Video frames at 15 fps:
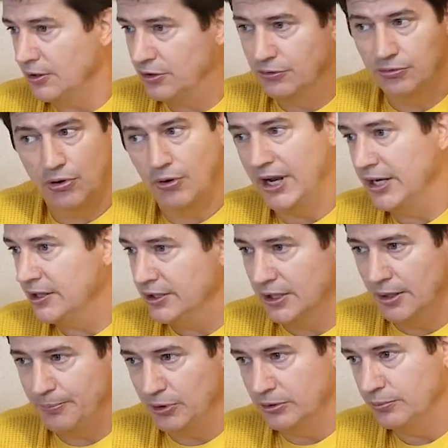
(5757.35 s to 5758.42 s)
throw anything
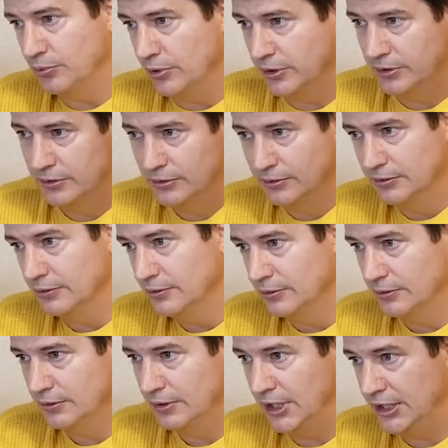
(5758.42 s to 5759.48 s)
up on the board.
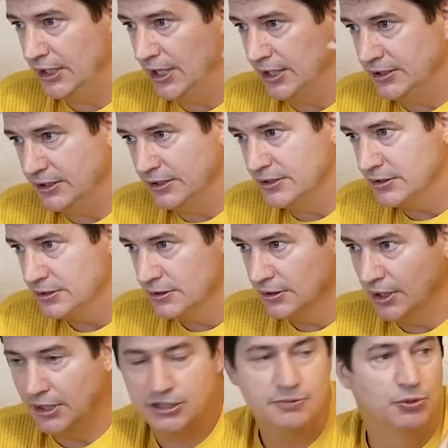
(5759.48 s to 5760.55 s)
Any ideas?
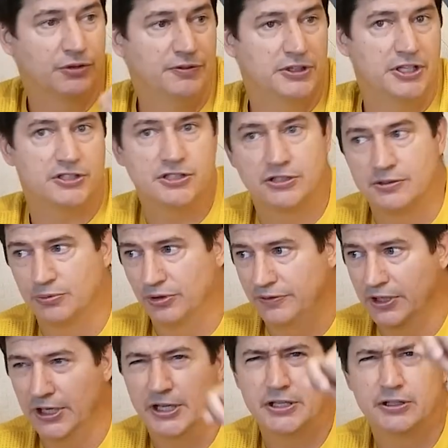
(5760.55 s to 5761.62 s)
It's a movie. This is the
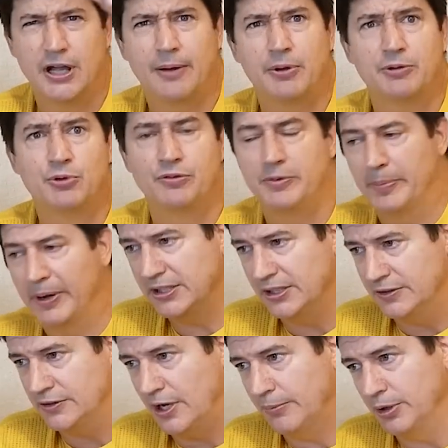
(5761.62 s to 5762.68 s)
movie. And how about a movie
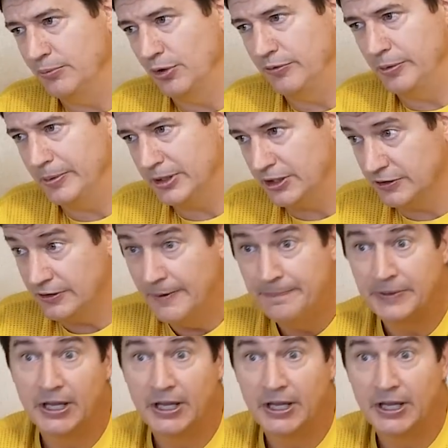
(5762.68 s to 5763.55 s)
this? How about a movie about this?